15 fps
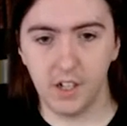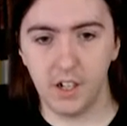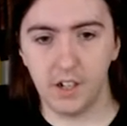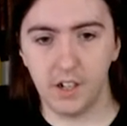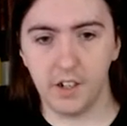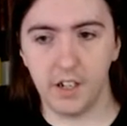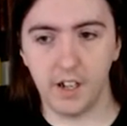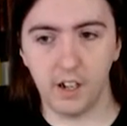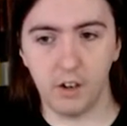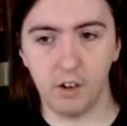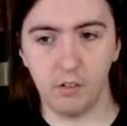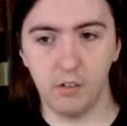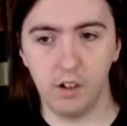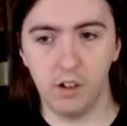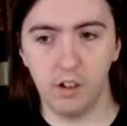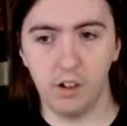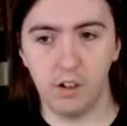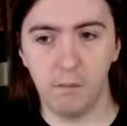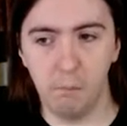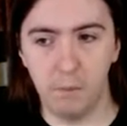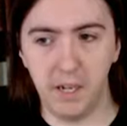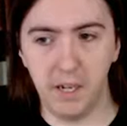Now,
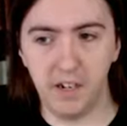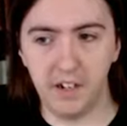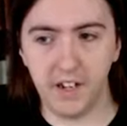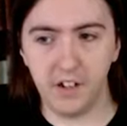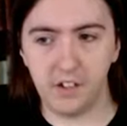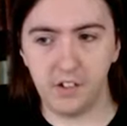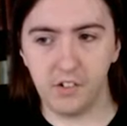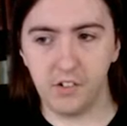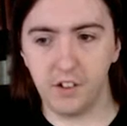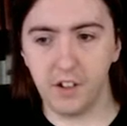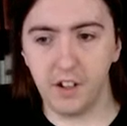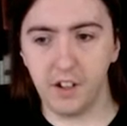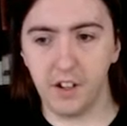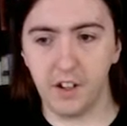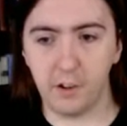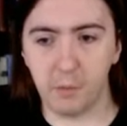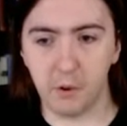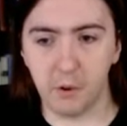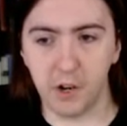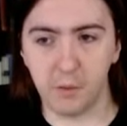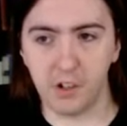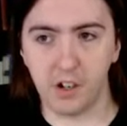Billings is
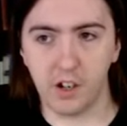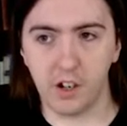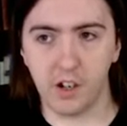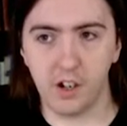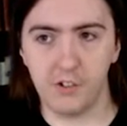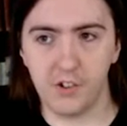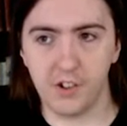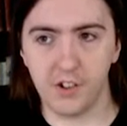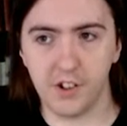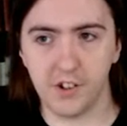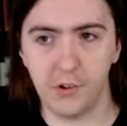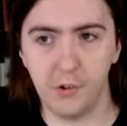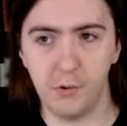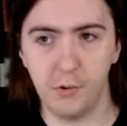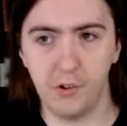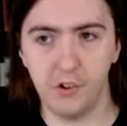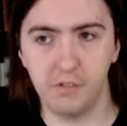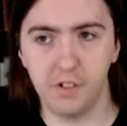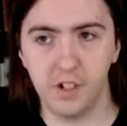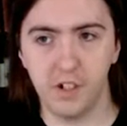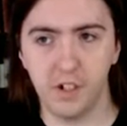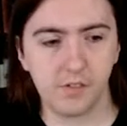perhaps closer to
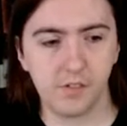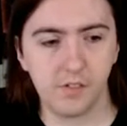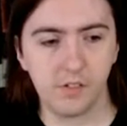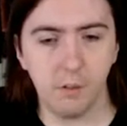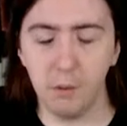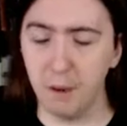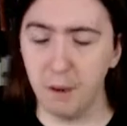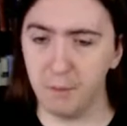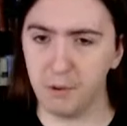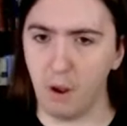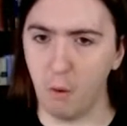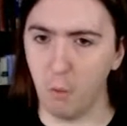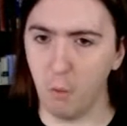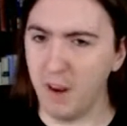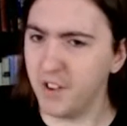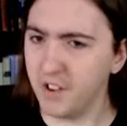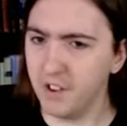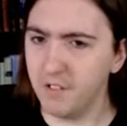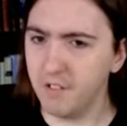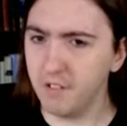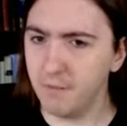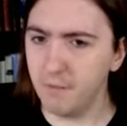perhaps a
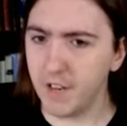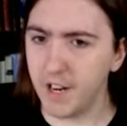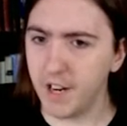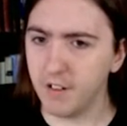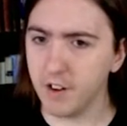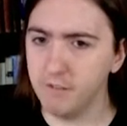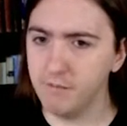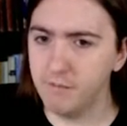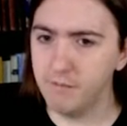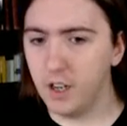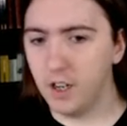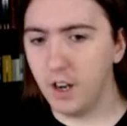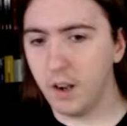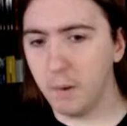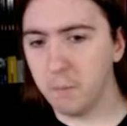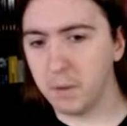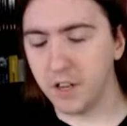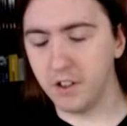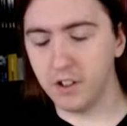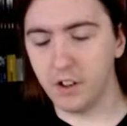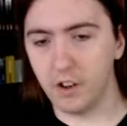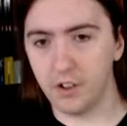Western hero,
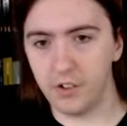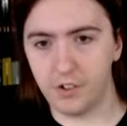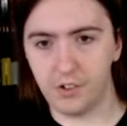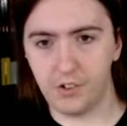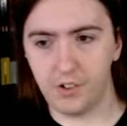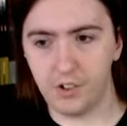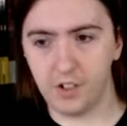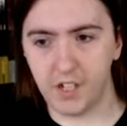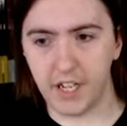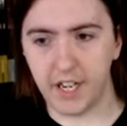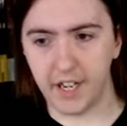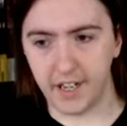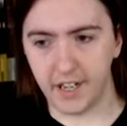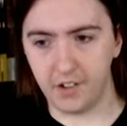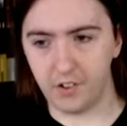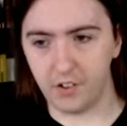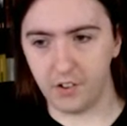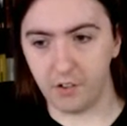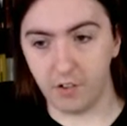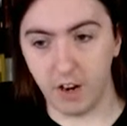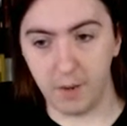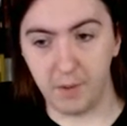because he's
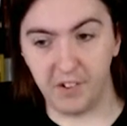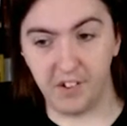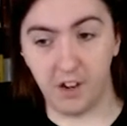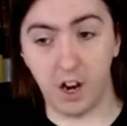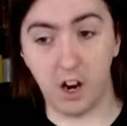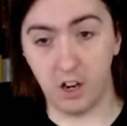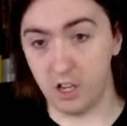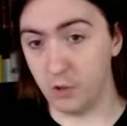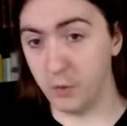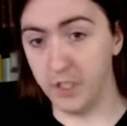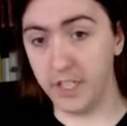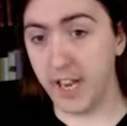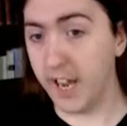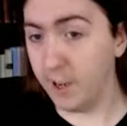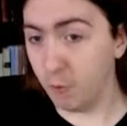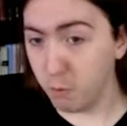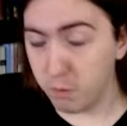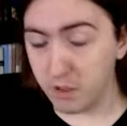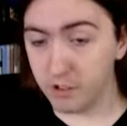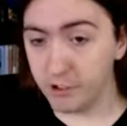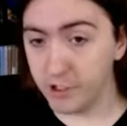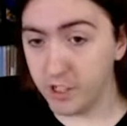described as an Iowan
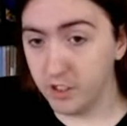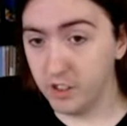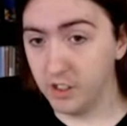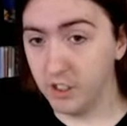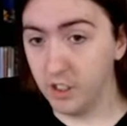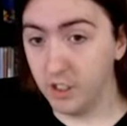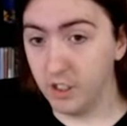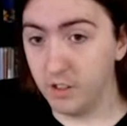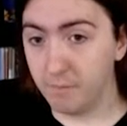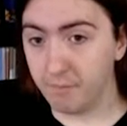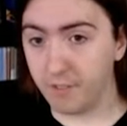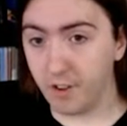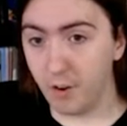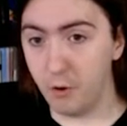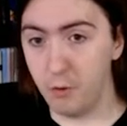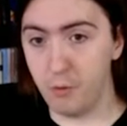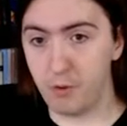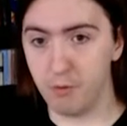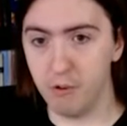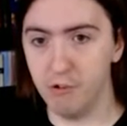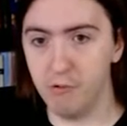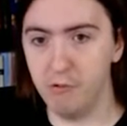cowpuncher, who
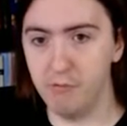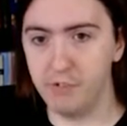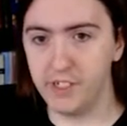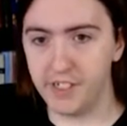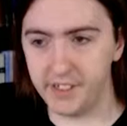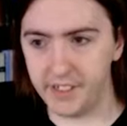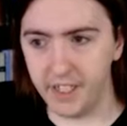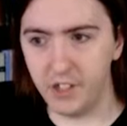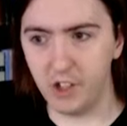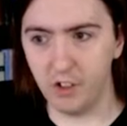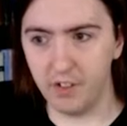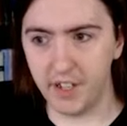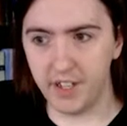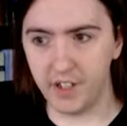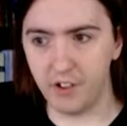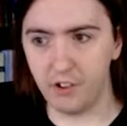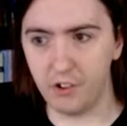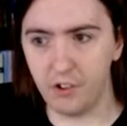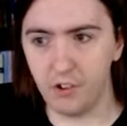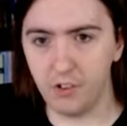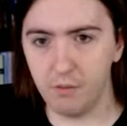through dint of his